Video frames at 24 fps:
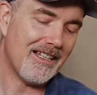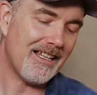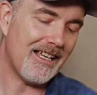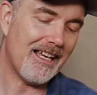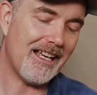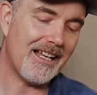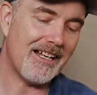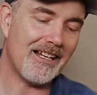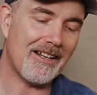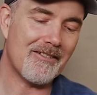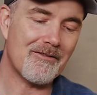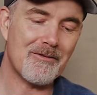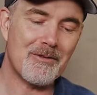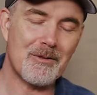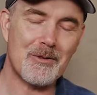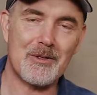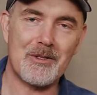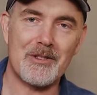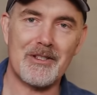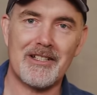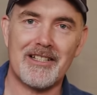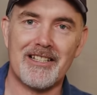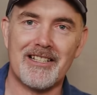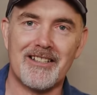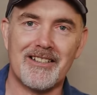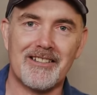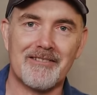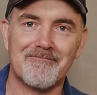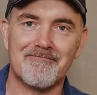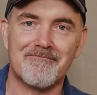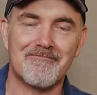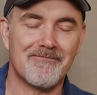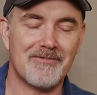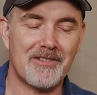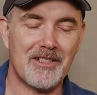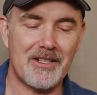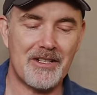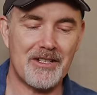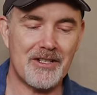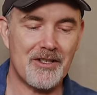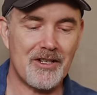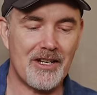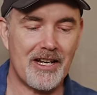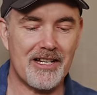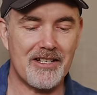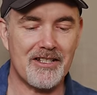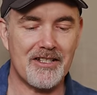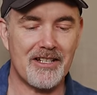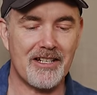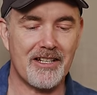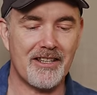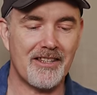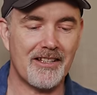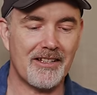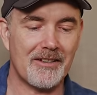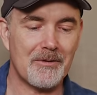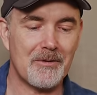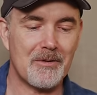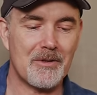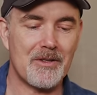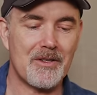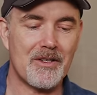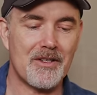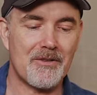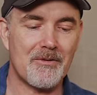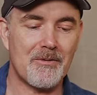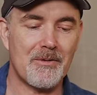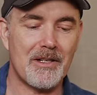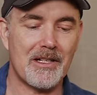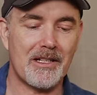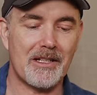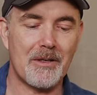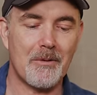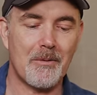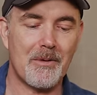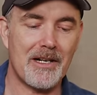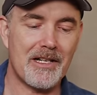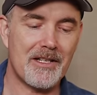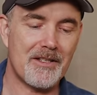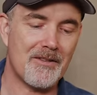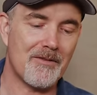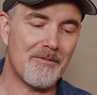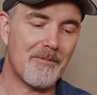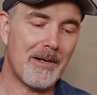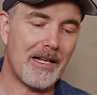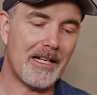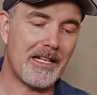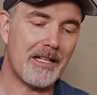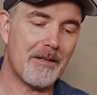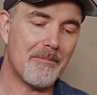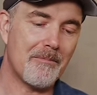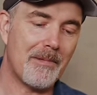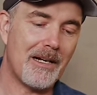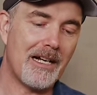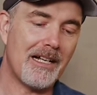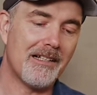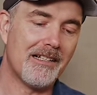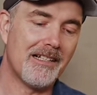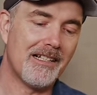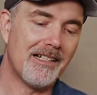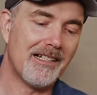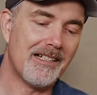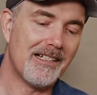and unfortunately, I didn't change anything. It was just really a waste of money. But,